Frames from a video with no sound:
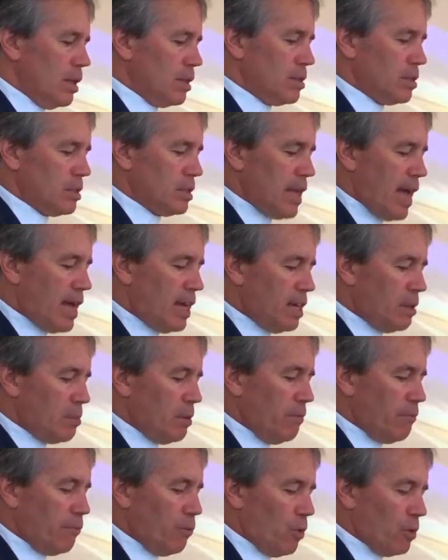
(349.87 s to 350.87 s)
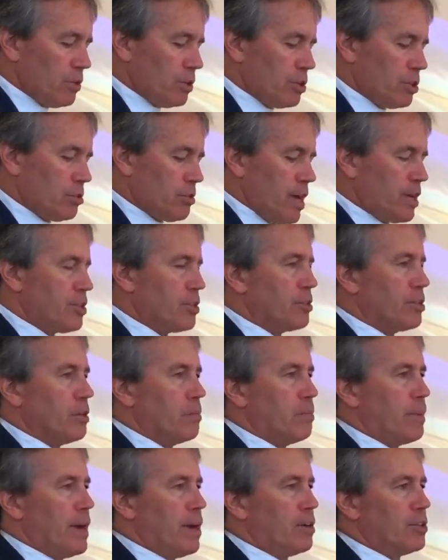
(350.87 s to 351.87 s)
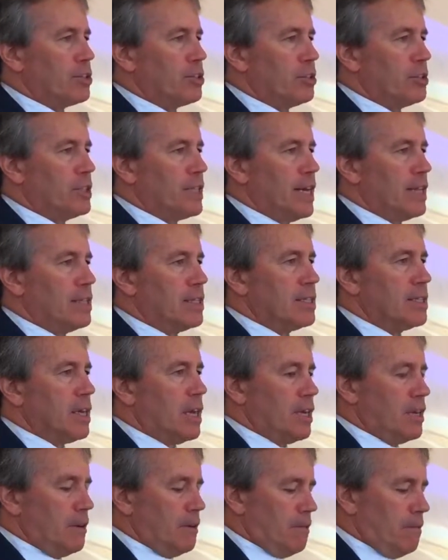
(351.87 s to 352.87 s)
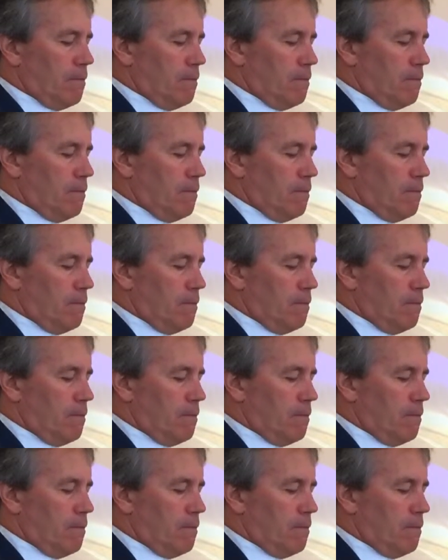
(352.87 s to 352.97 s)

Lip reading: standing before the stretcher that bears her dead son.